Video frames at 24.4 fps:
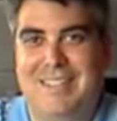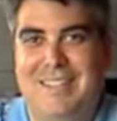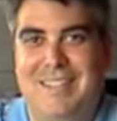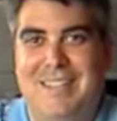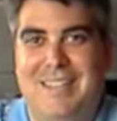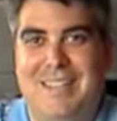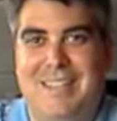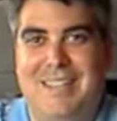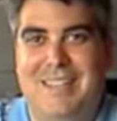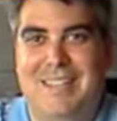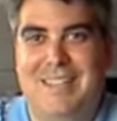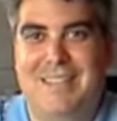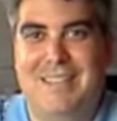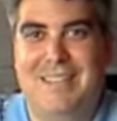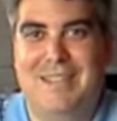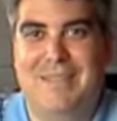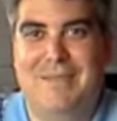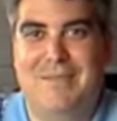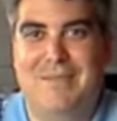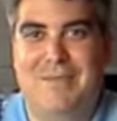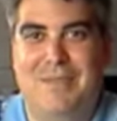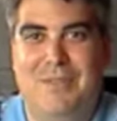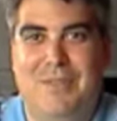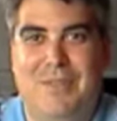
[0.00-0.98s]

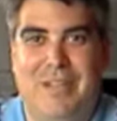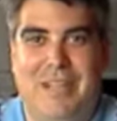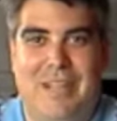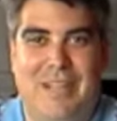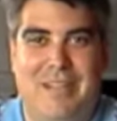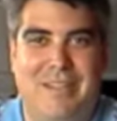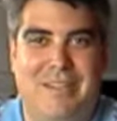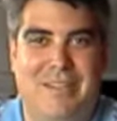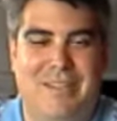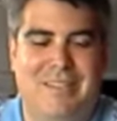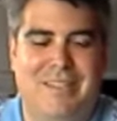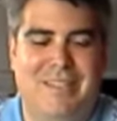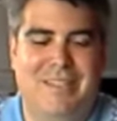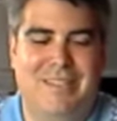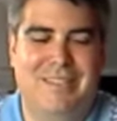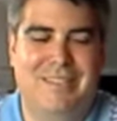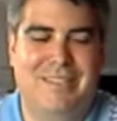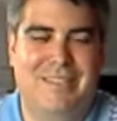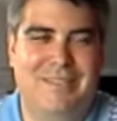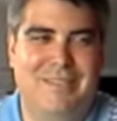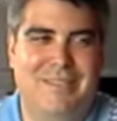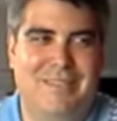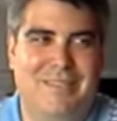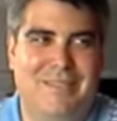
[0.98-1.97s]
They located,
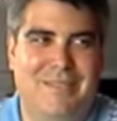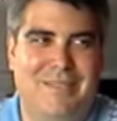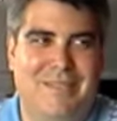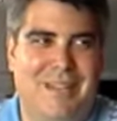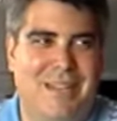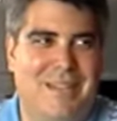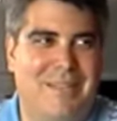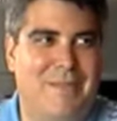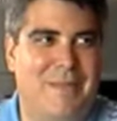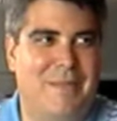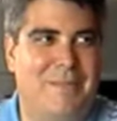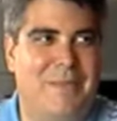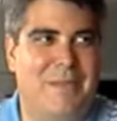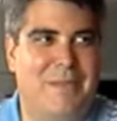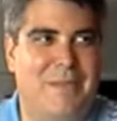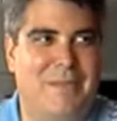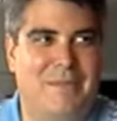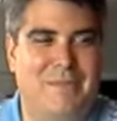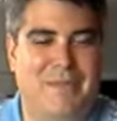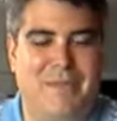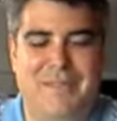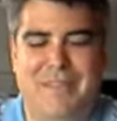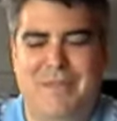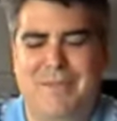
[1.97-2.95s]
how do they make people
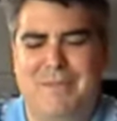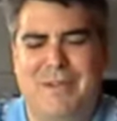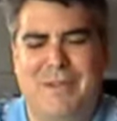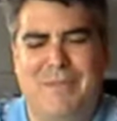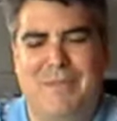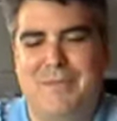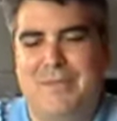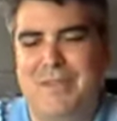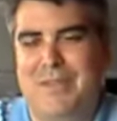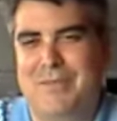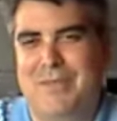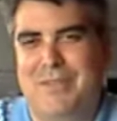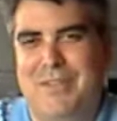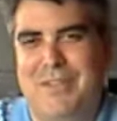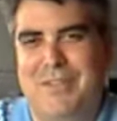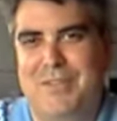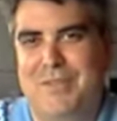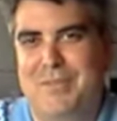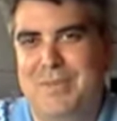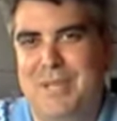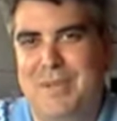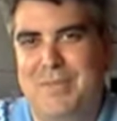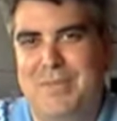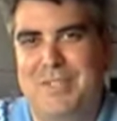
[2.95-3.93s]
know? They probably went through
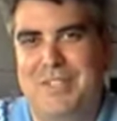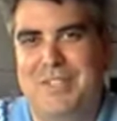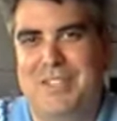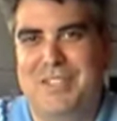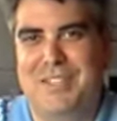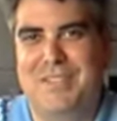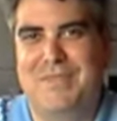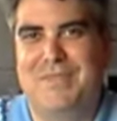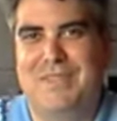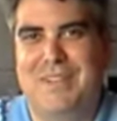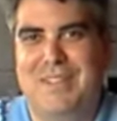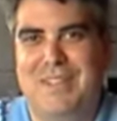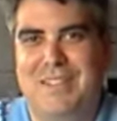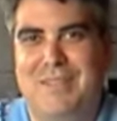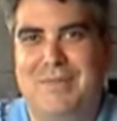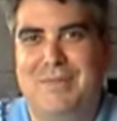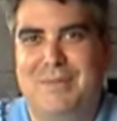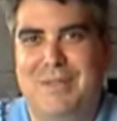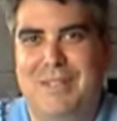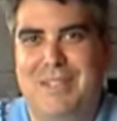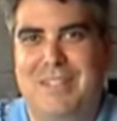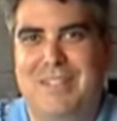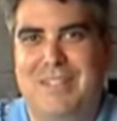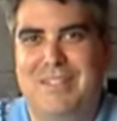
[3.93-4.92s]
100 people just to find the
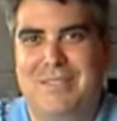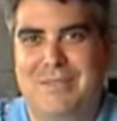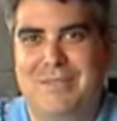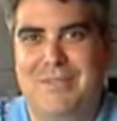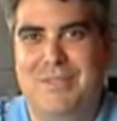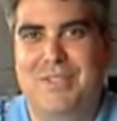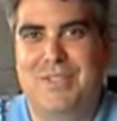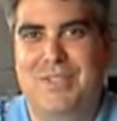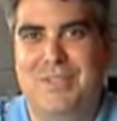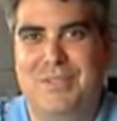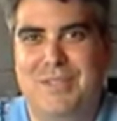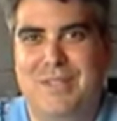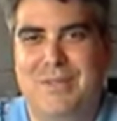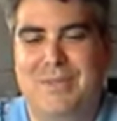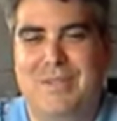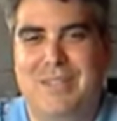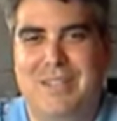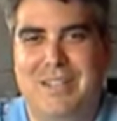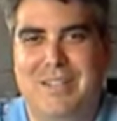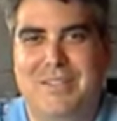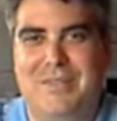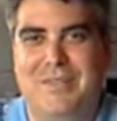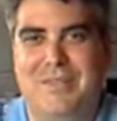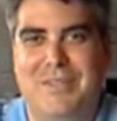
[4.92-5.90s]
one or two that we
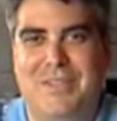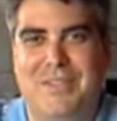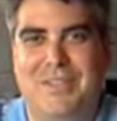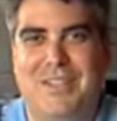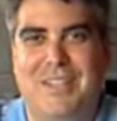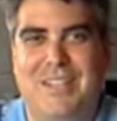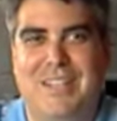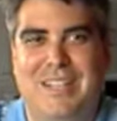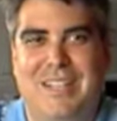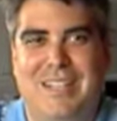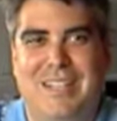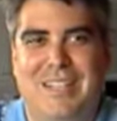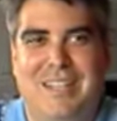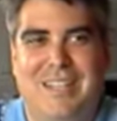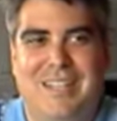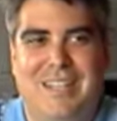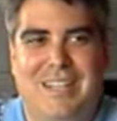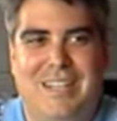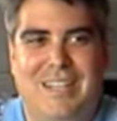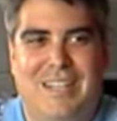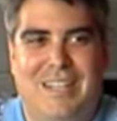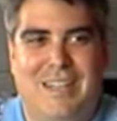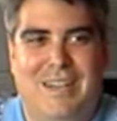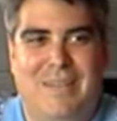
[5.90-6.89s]
interviewed
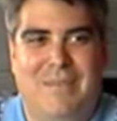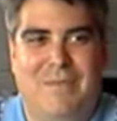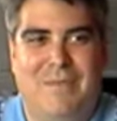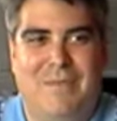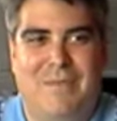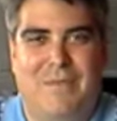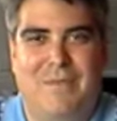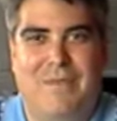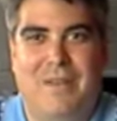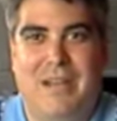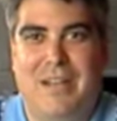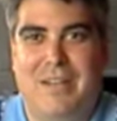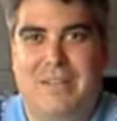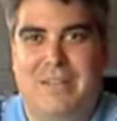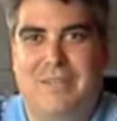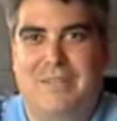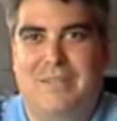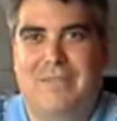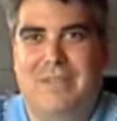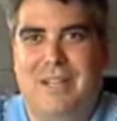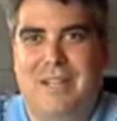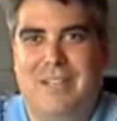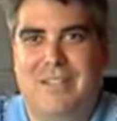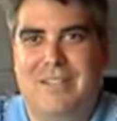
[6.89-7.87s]
for final
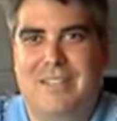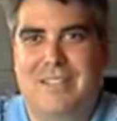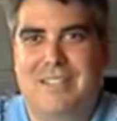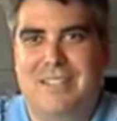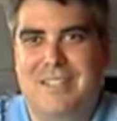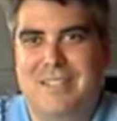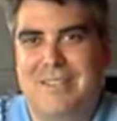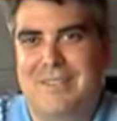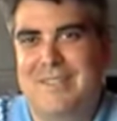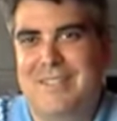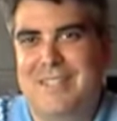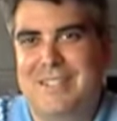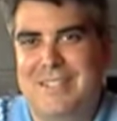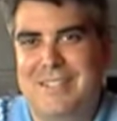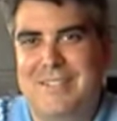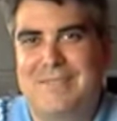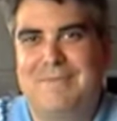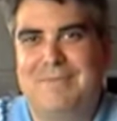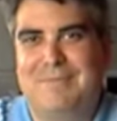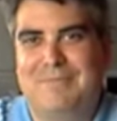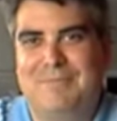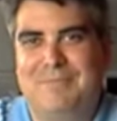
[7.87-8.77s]
consideration.